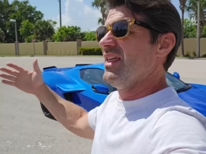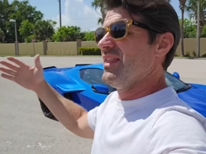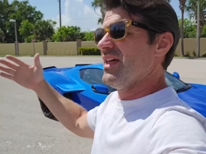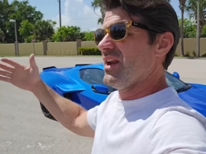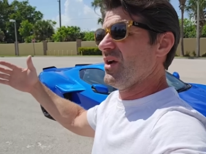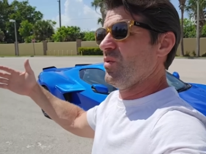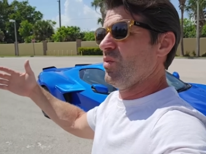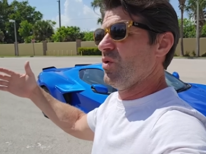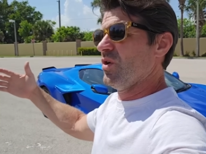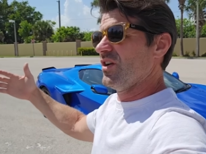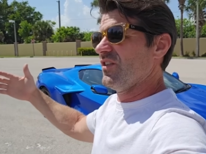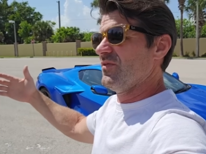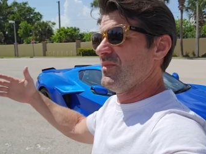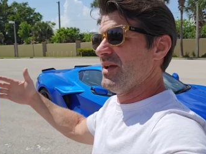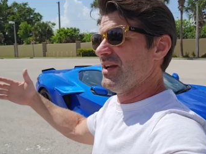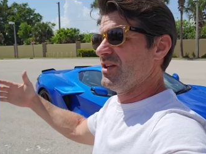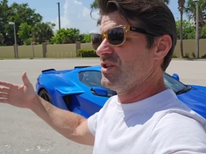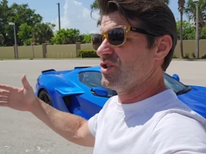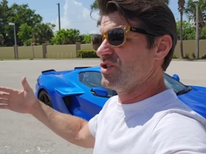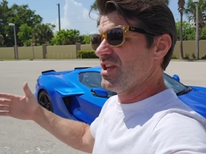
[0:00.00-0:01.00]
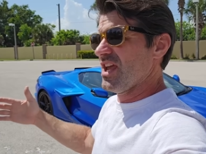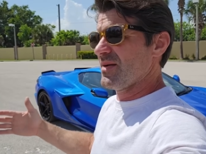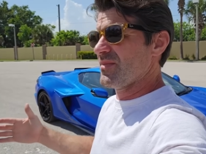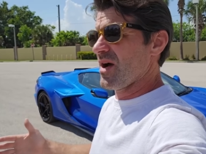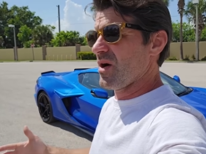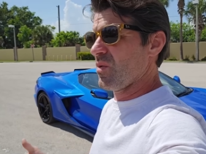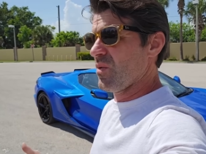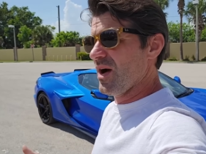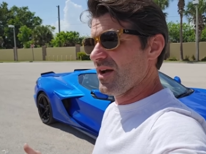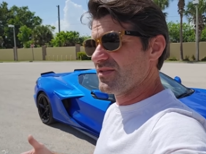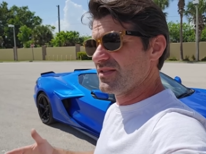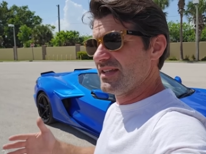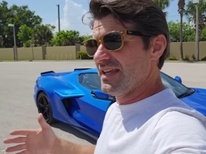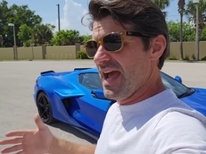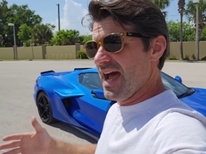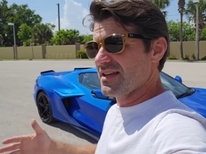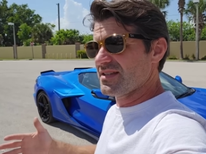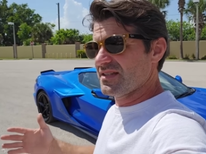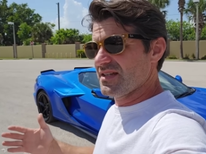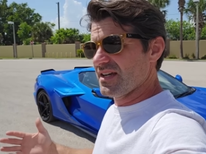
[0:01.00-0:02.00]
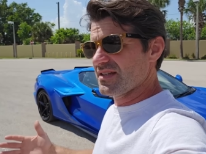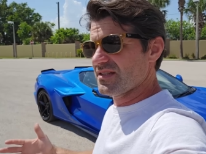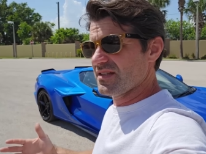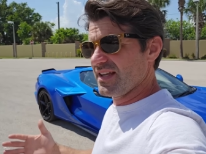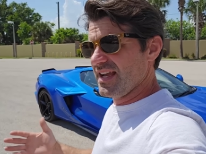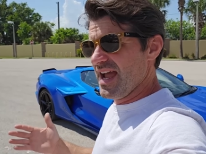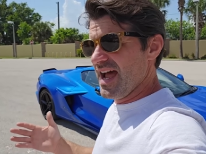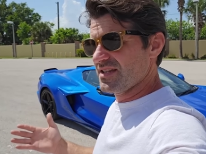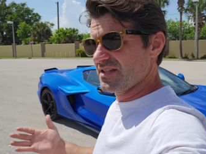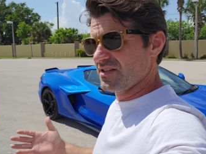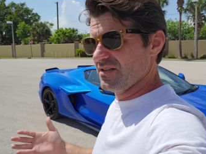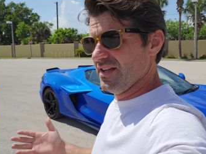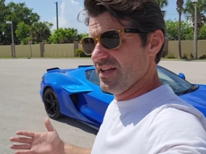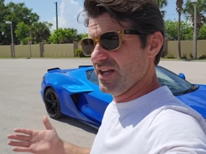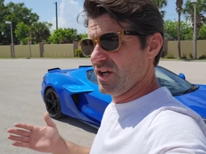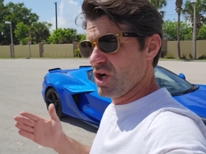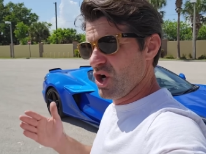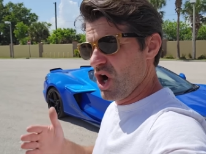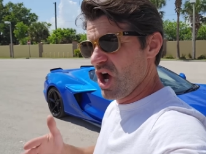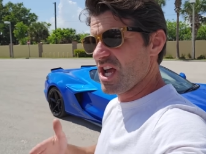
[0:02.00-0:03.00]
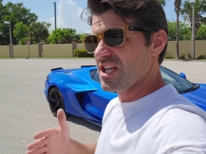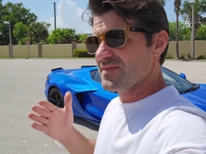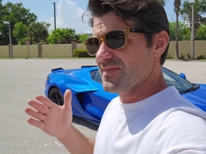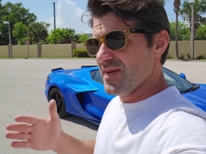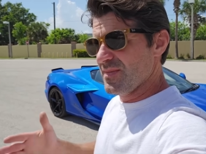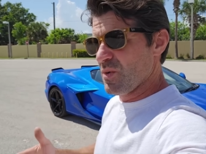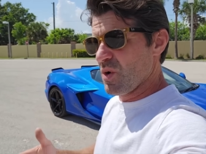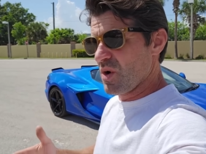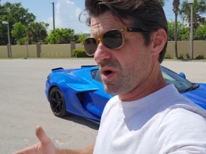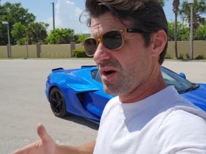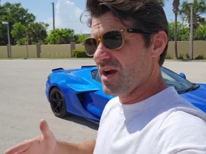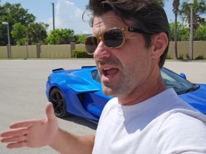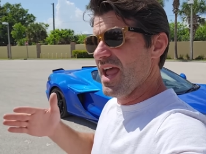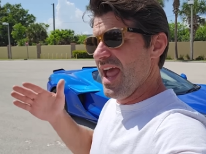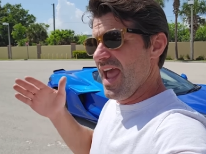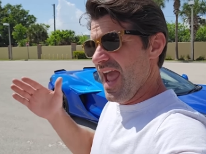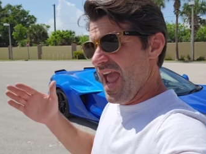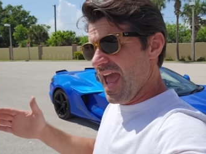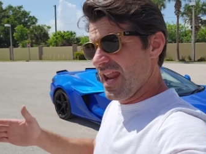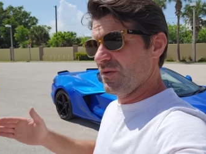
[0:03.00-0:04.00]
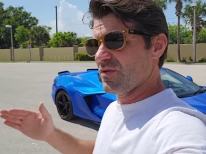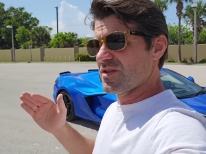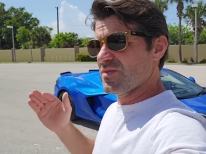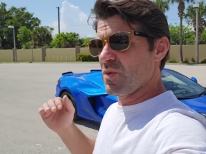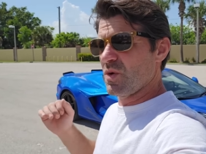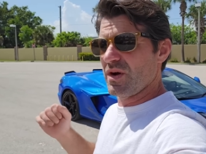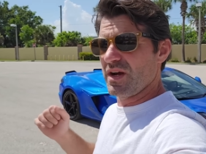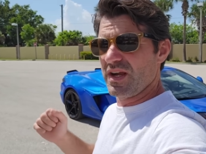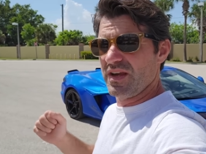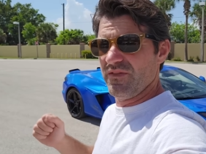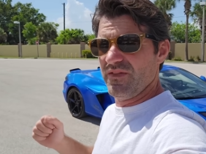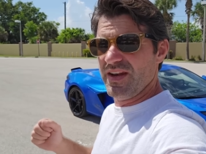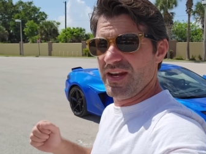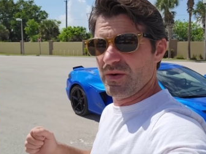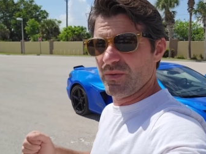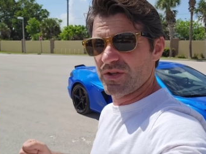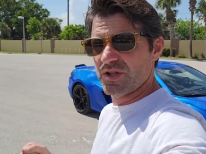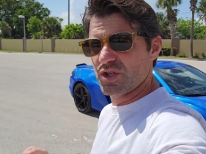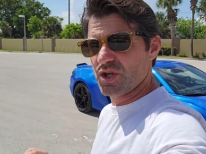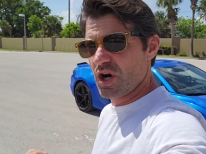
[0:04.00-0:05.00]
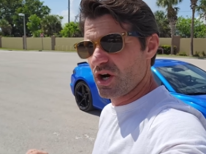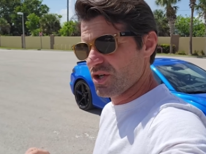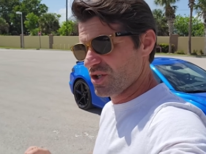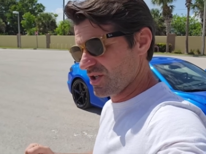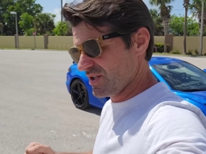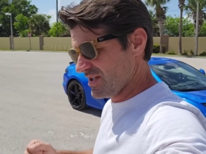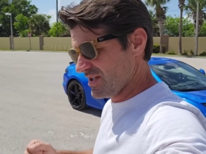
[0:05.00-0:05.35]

than it would have been to just take my wife's gas guzzling Escalade. It cost me more and it was more inconvenient with charging